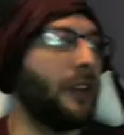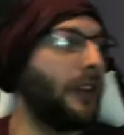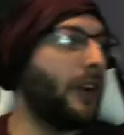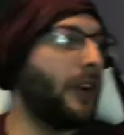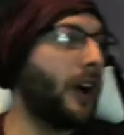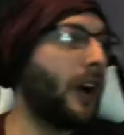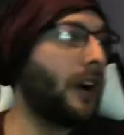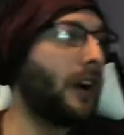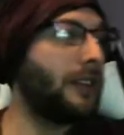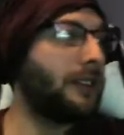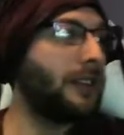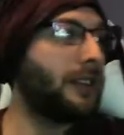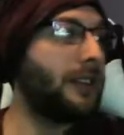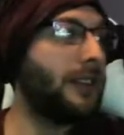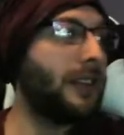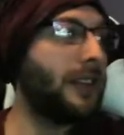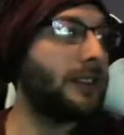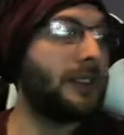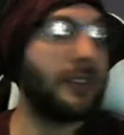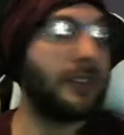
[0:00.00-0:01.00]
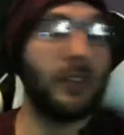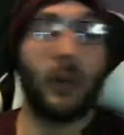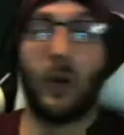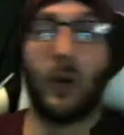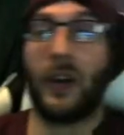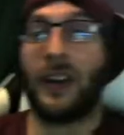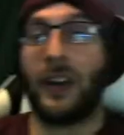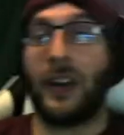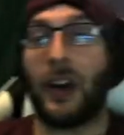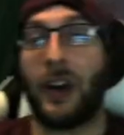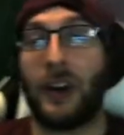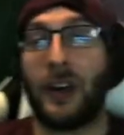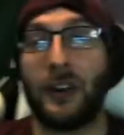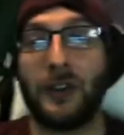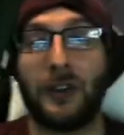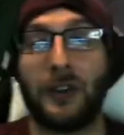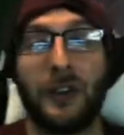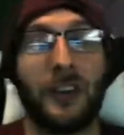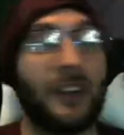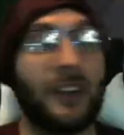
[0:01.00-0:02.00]
Alright, see, it's still
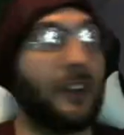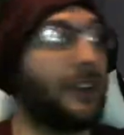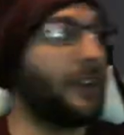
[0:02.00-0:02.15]
100.